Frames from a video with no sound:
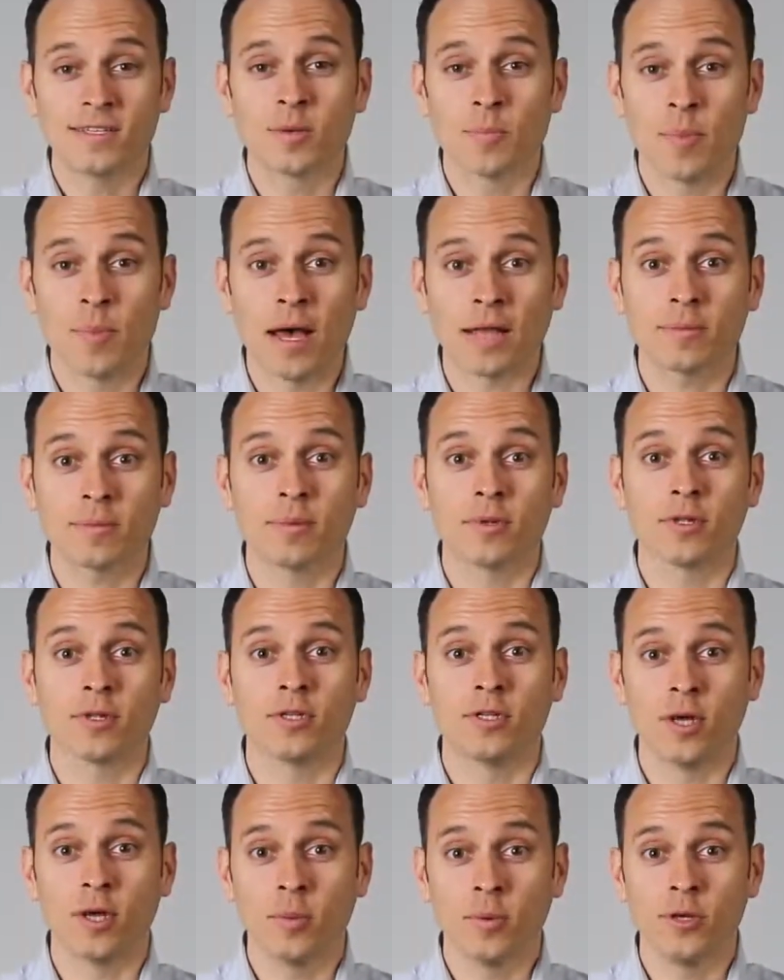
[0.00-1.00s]
compatible
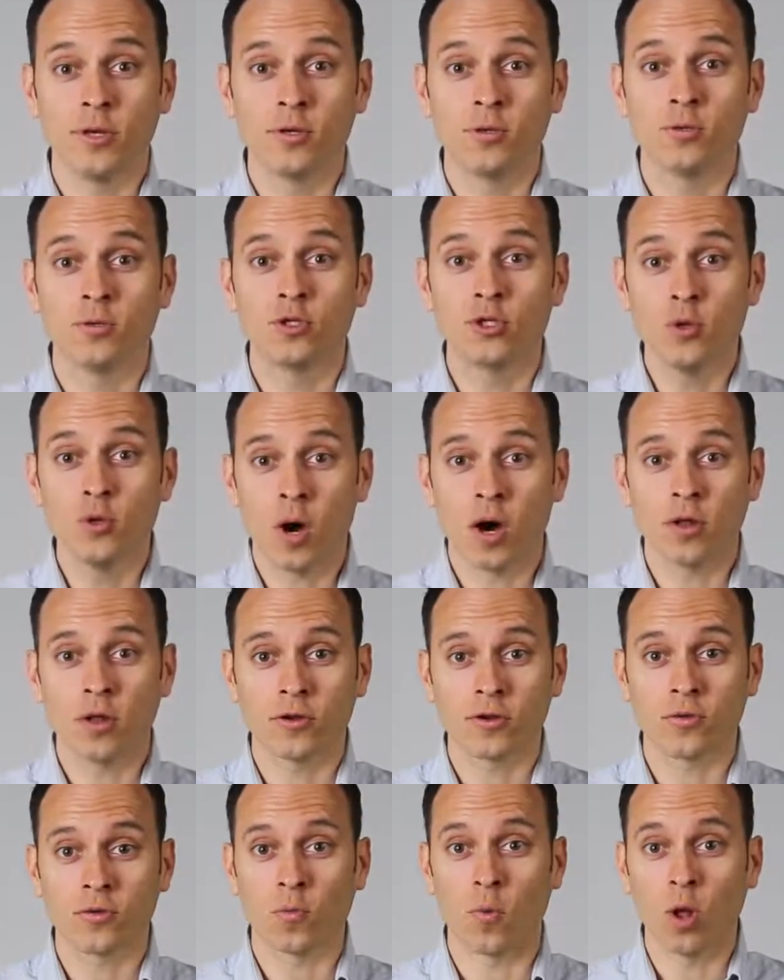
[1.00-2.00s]

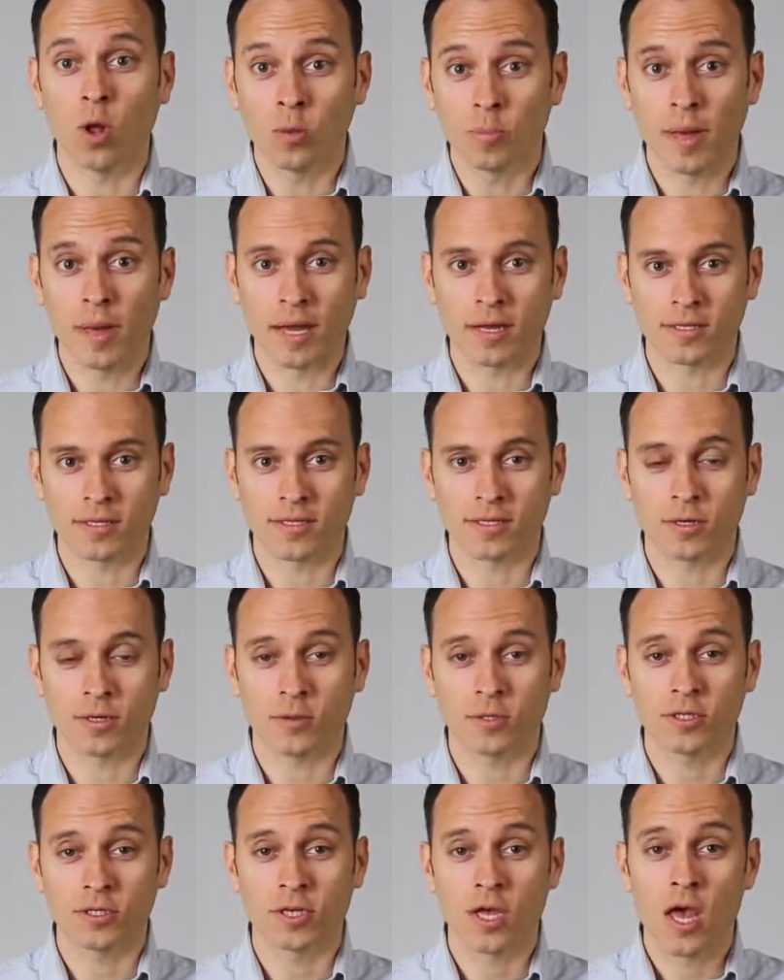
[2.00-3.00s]
W200 wall panel
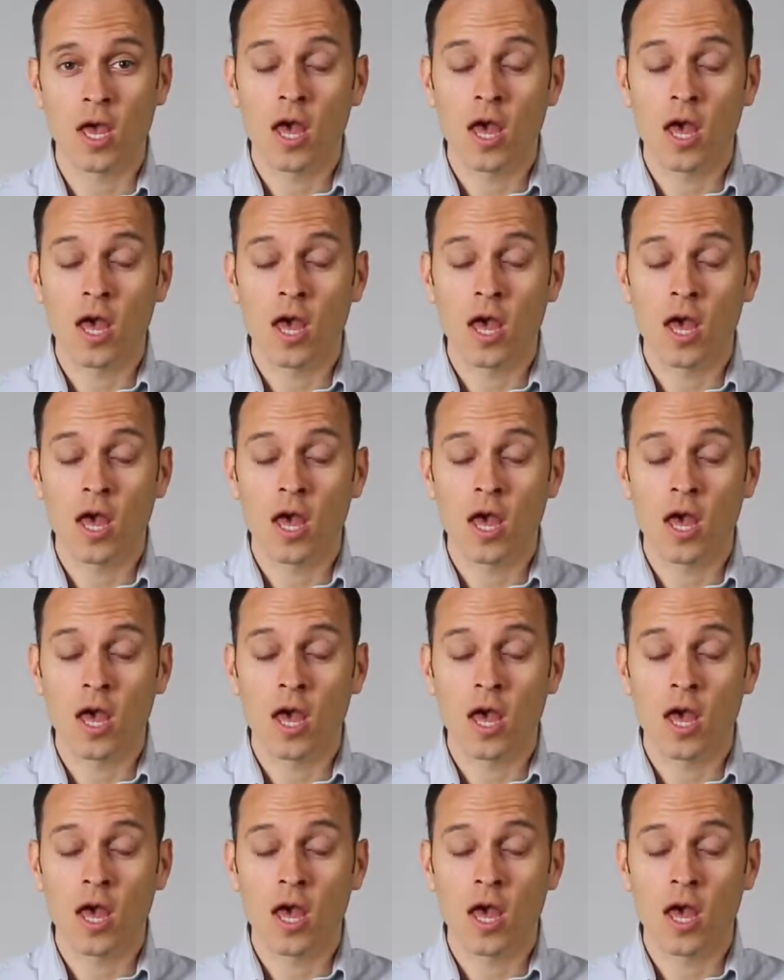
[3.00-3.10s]
series